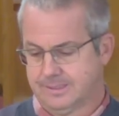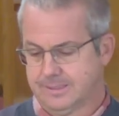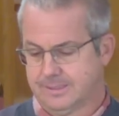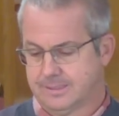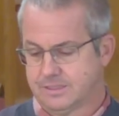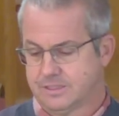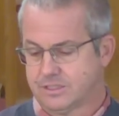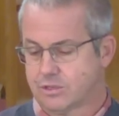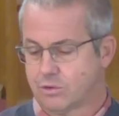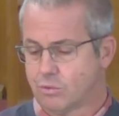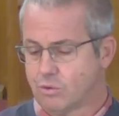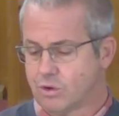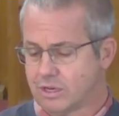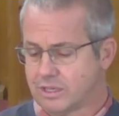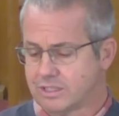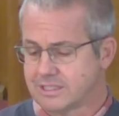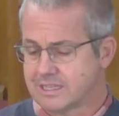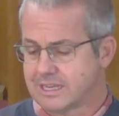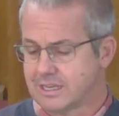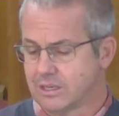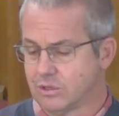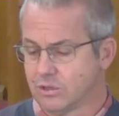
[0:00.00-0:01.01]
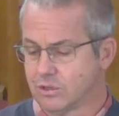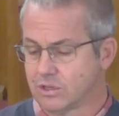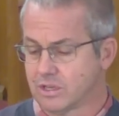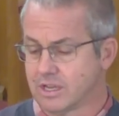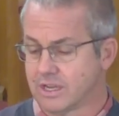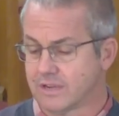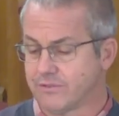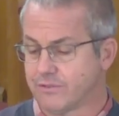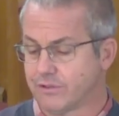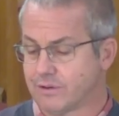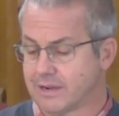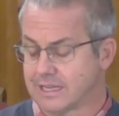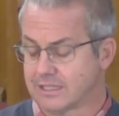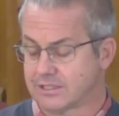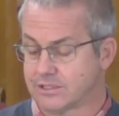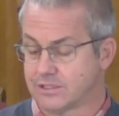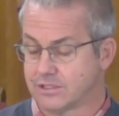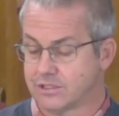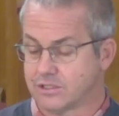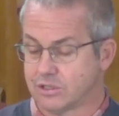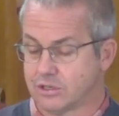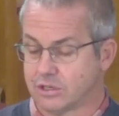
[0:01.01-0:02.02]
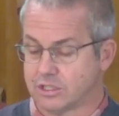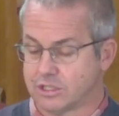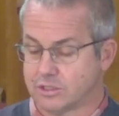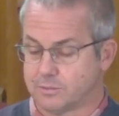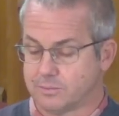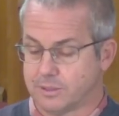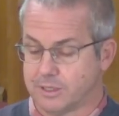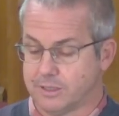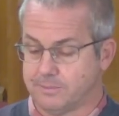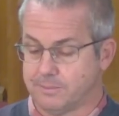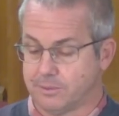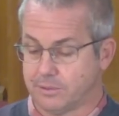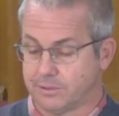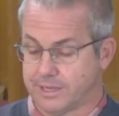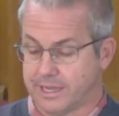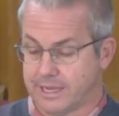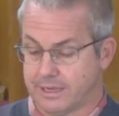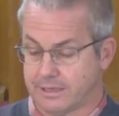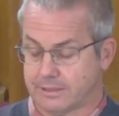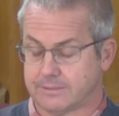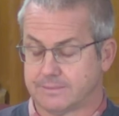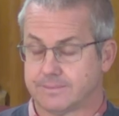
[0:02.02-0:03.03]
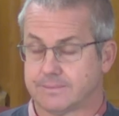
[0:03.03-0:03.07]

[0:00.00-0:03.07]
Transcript: So, what does that look like for us as God's people now?